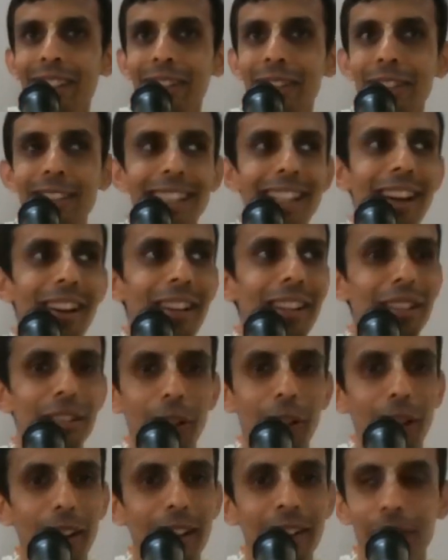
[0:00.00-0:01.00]
So they
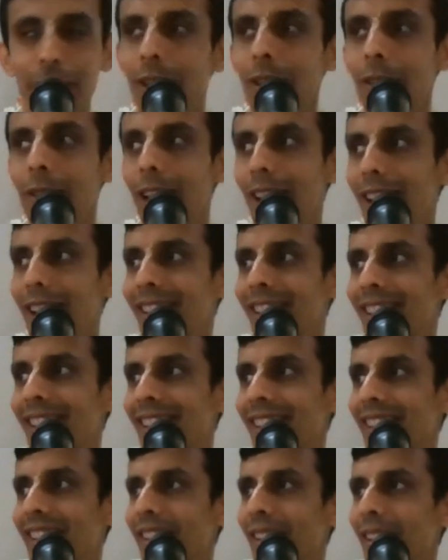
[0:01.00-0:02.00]
all joined for what?
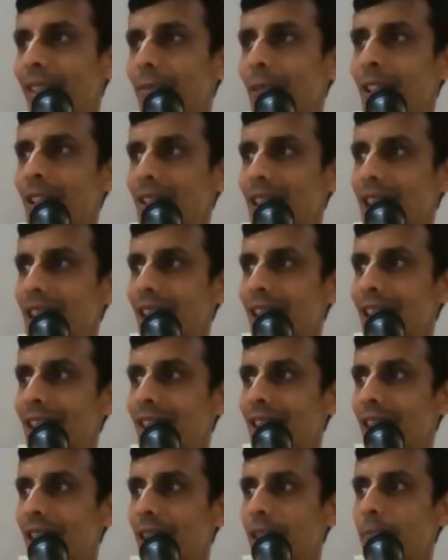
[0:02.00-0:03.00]
But still
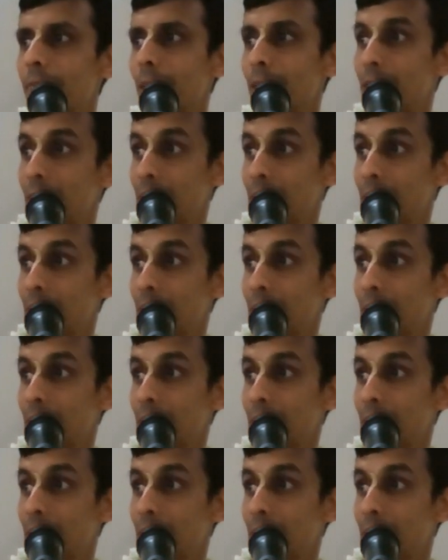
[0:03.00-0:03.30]
he is telling,